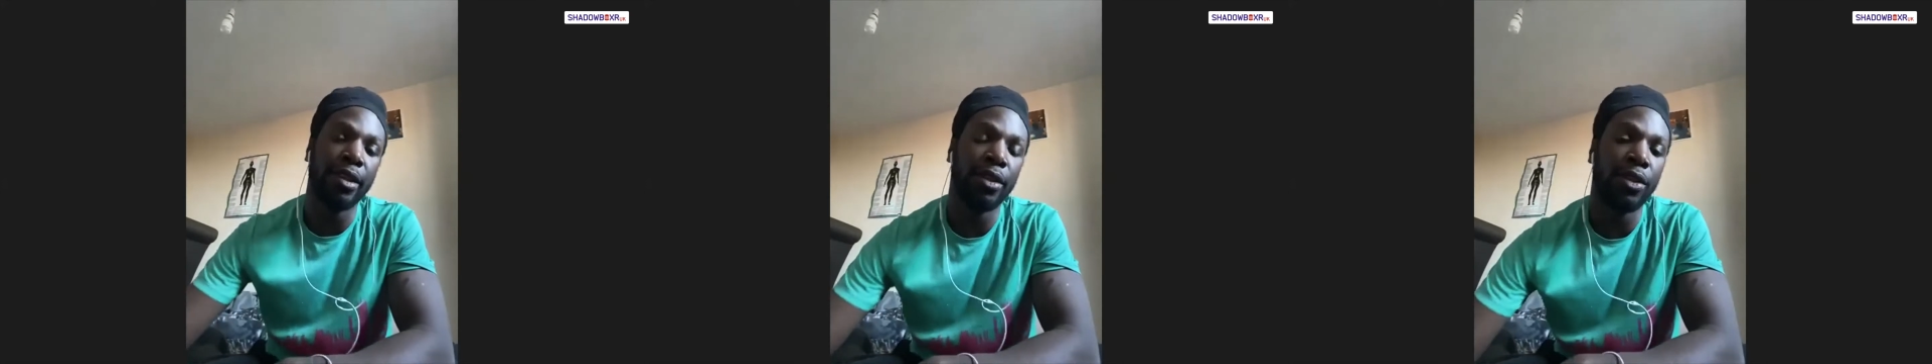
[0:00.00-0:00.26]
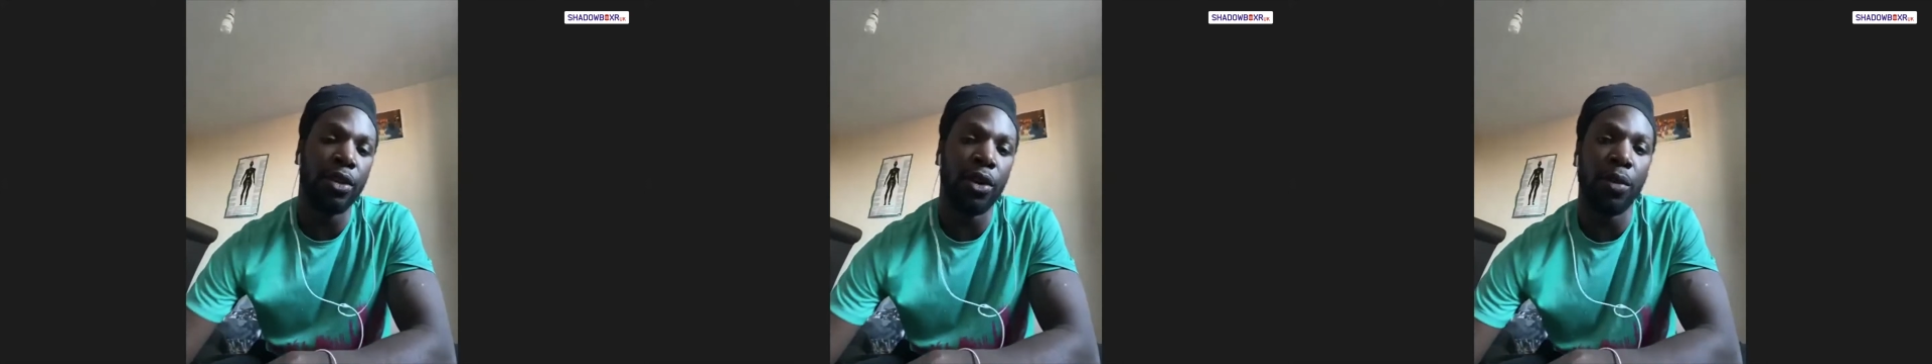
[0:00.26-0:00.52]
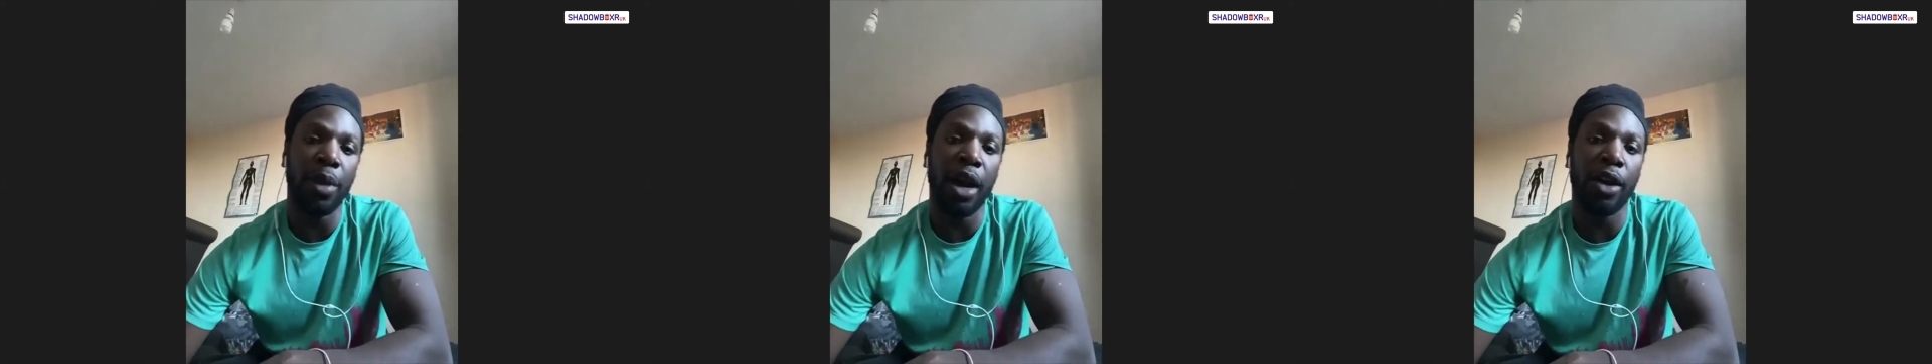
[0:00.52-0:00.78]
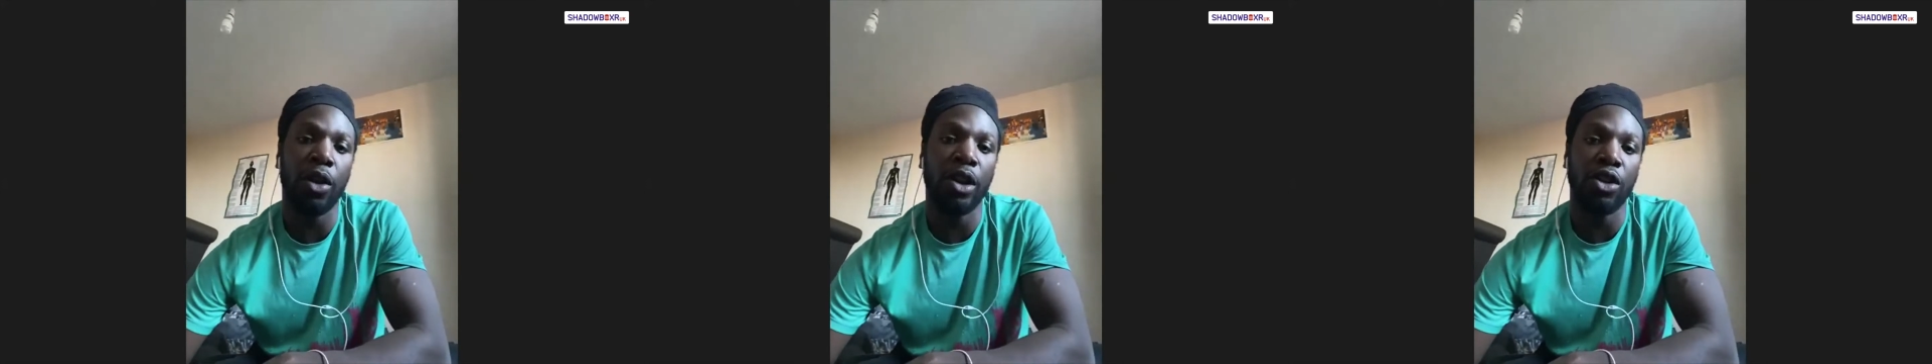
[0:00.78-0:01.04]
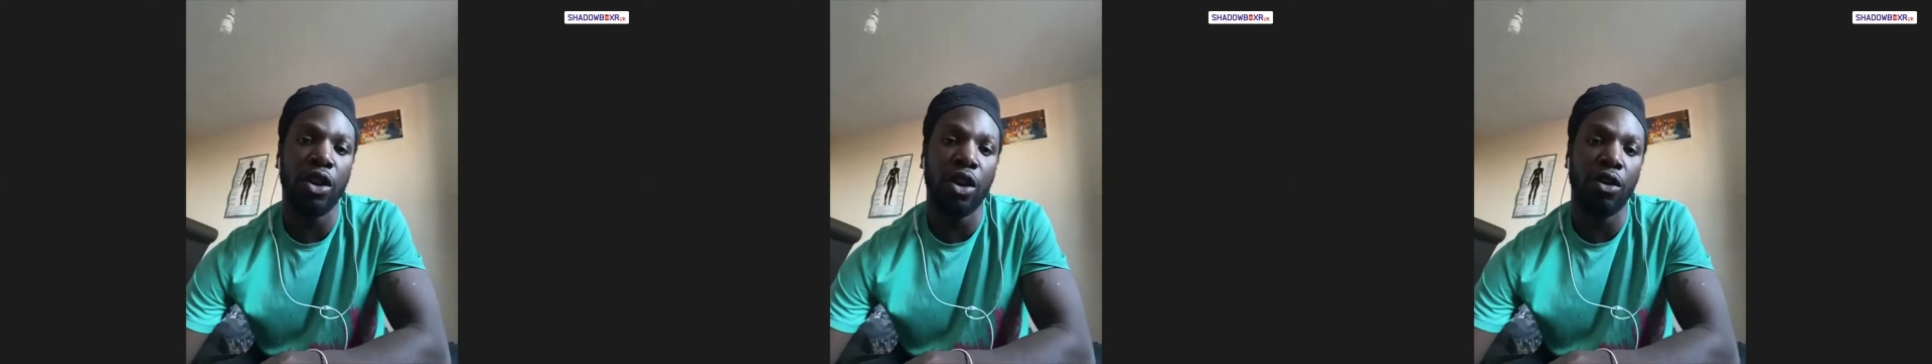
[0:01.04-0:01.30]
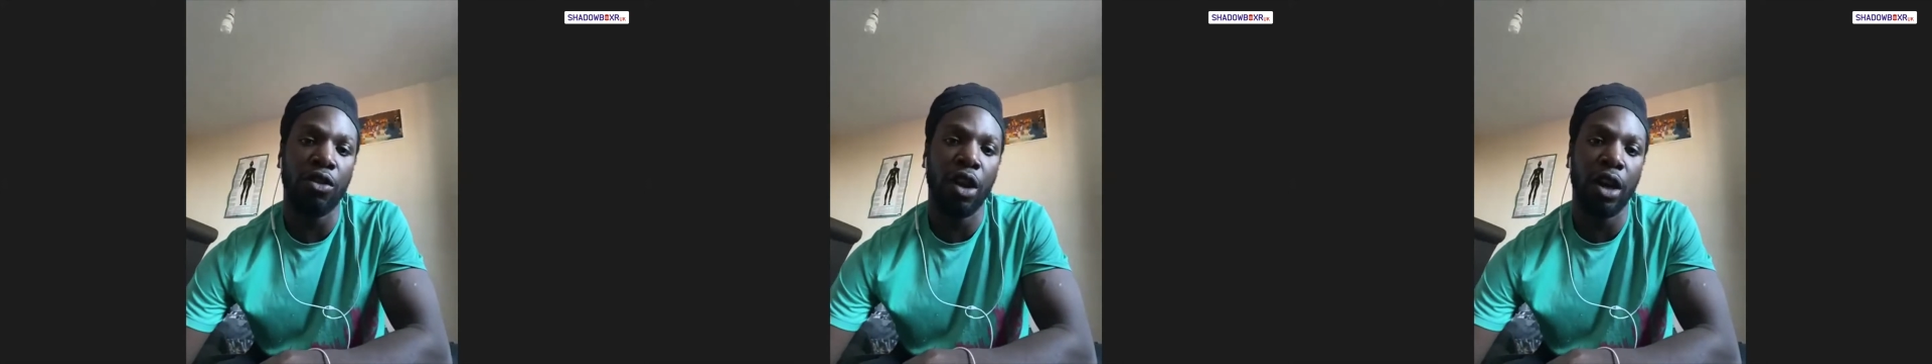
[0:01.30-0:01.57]
So, but I can only jog
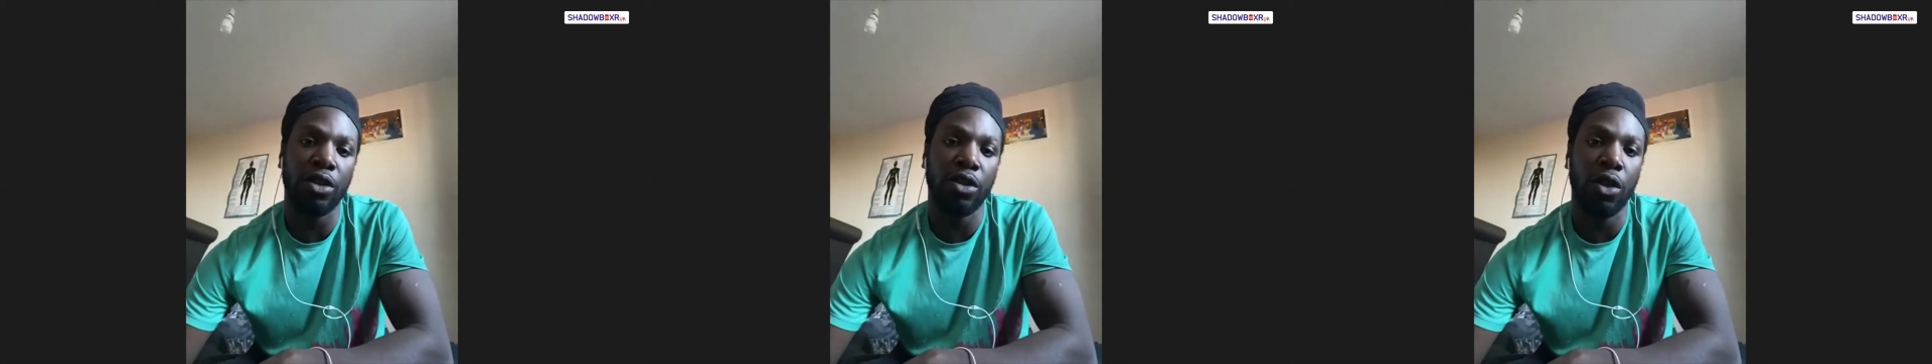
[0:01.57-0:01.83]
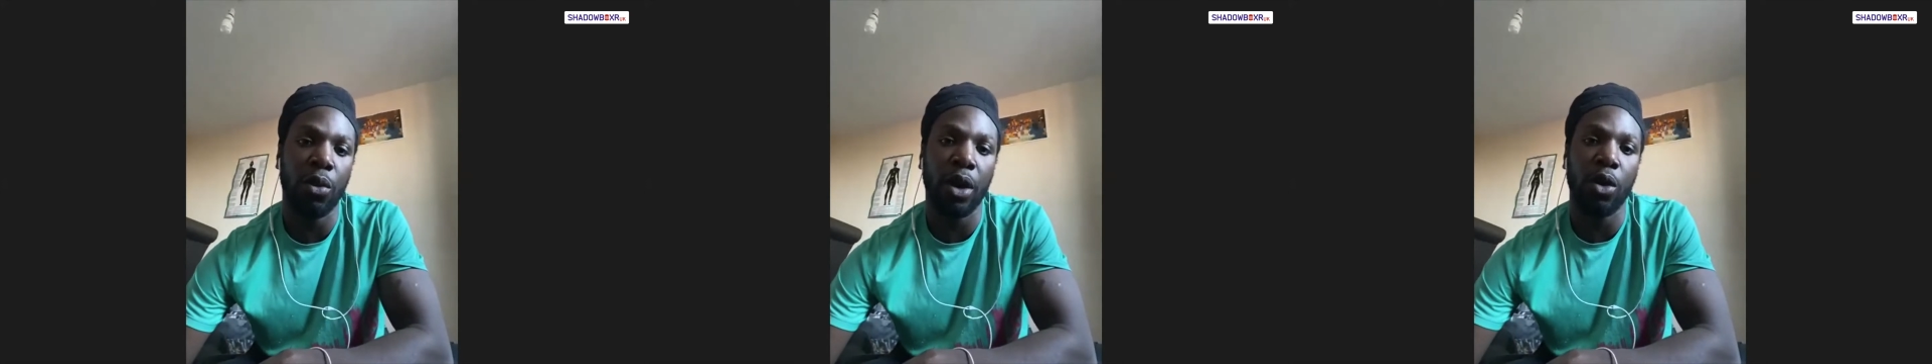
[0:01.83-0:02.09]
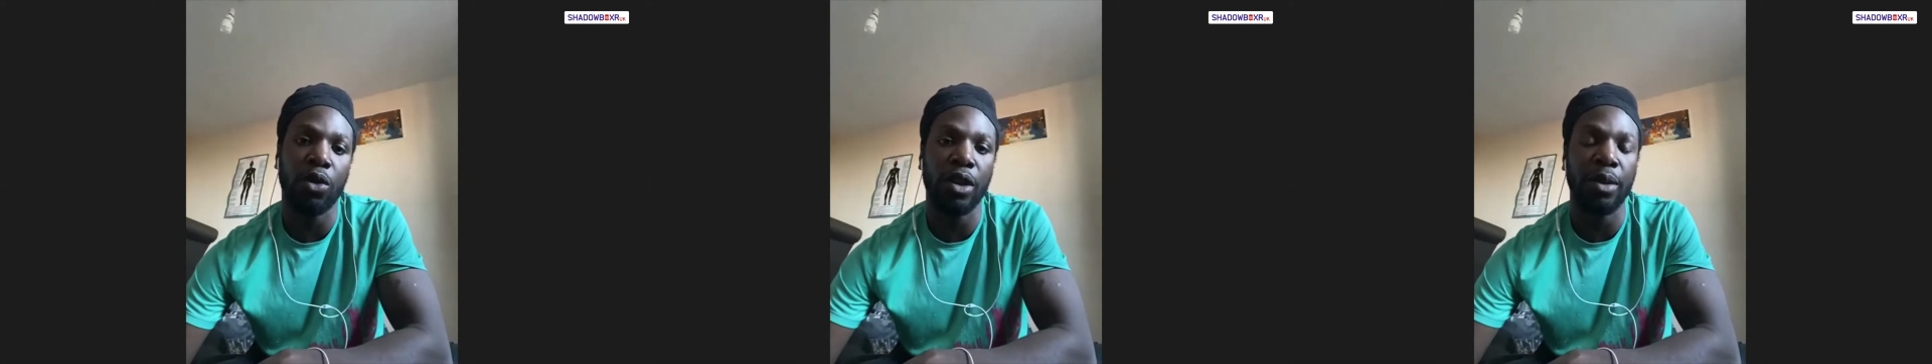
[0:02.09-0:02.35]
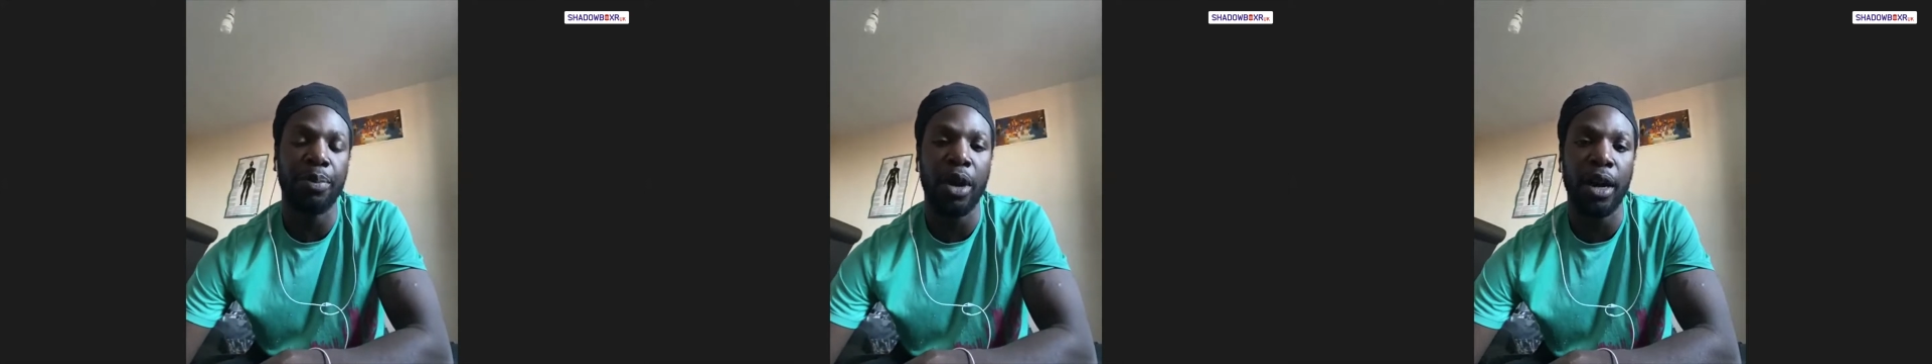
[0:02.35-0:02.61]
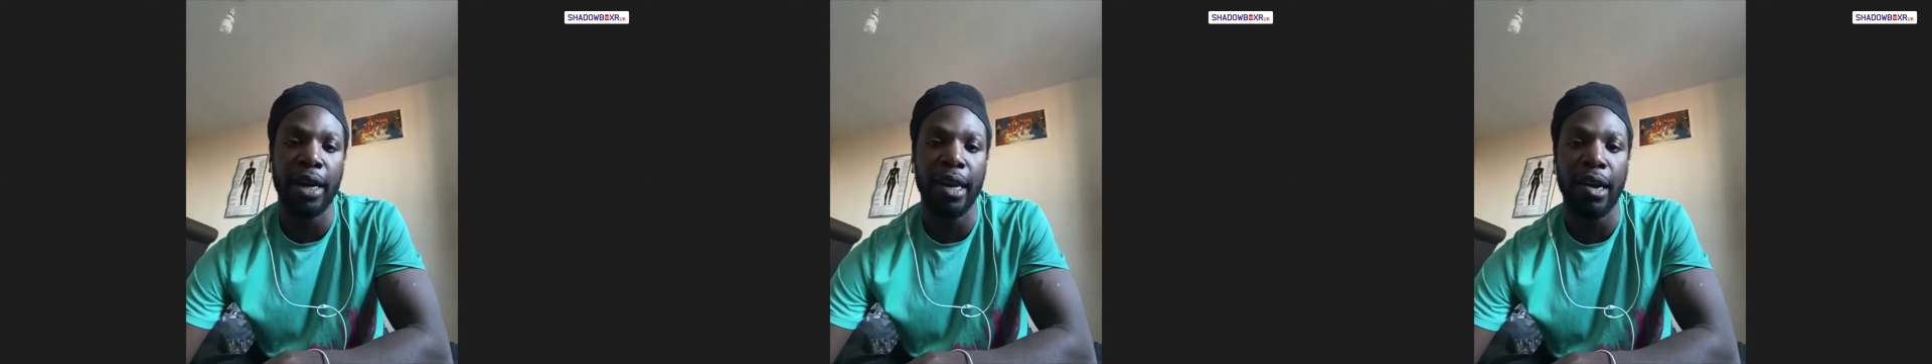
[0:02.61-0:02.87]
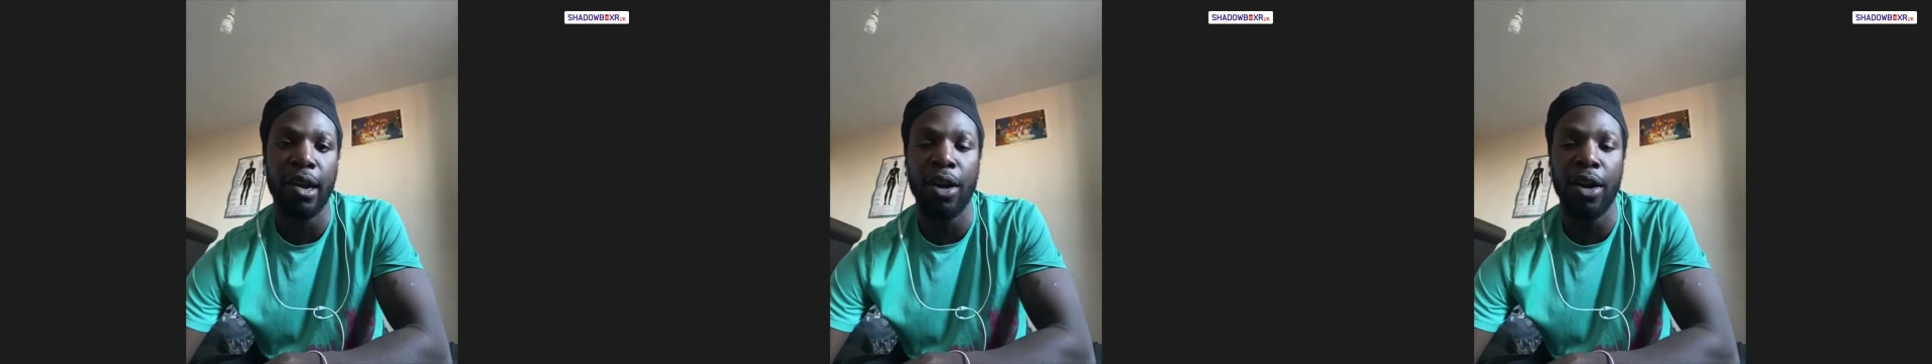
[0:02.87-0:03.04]
on grass, so I go to the park and I